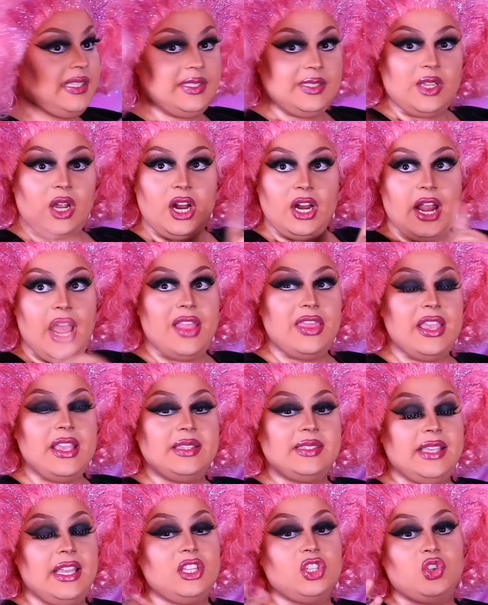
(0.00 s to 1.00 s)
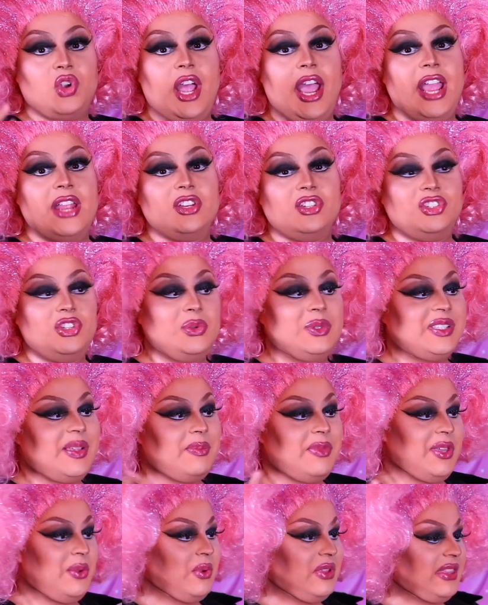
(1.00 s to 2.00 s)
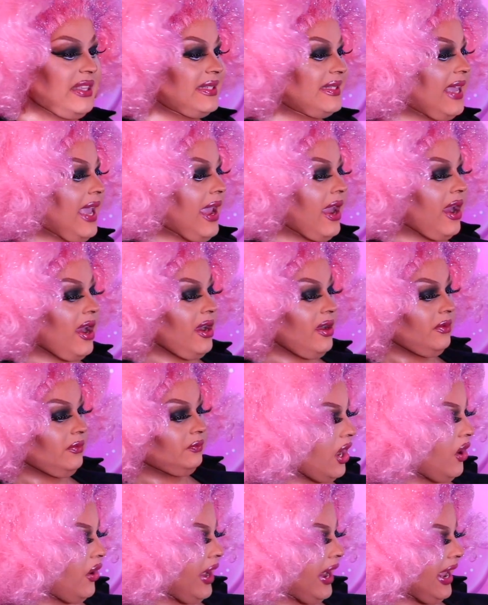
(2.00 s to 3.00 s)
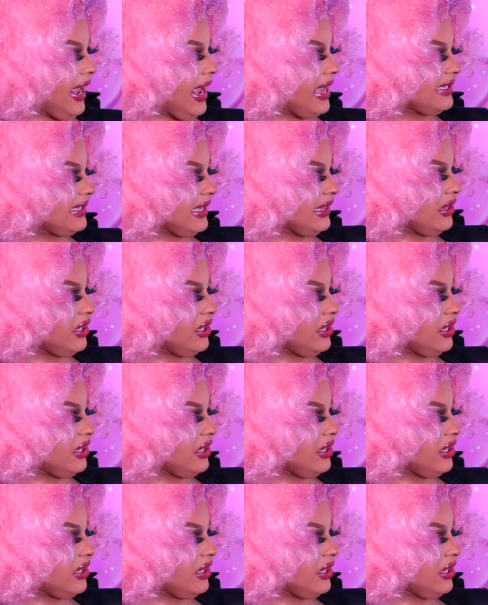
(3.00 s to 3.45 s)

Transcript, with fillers: get started on this and try and do something with this hair. All right, as I